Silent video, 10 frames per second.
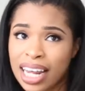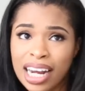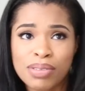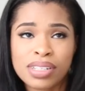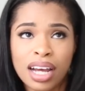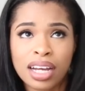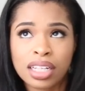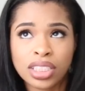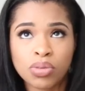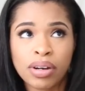and I was
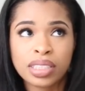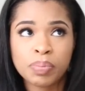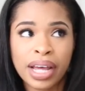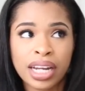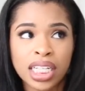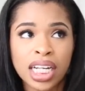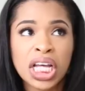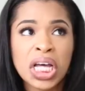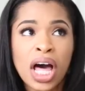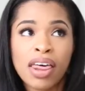like, do I spend
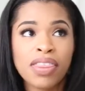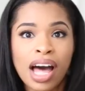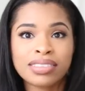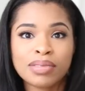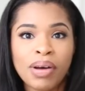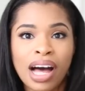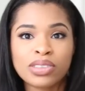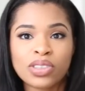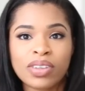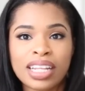a thousand
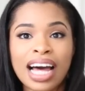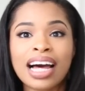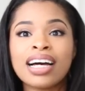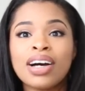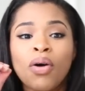pounds on that?